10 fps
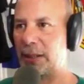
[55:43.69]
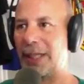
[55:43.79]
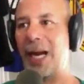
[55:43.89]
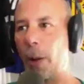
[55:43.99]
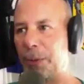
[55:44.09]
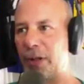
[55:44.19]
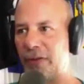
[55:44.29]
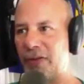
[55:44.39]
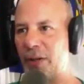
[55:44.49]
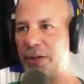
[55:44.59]
It helped her
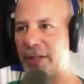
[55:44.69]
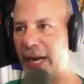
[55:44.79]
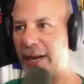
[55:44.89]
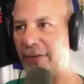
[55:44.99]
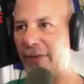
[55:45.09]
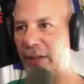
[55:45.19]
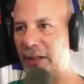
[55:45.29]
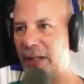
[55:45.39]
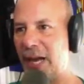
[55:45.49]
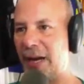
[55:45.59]
feel safe,
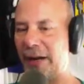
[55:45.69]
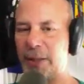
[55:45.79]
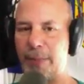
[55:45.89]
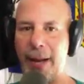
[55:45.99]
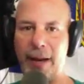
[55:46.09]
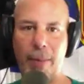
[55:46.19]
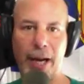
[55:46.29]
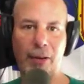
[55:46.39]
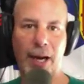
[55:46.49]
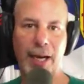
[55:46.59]
and it expanded
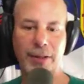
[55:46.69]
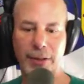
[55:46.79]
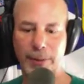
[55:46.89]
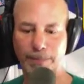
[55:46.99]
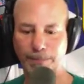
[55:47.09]
my horizons.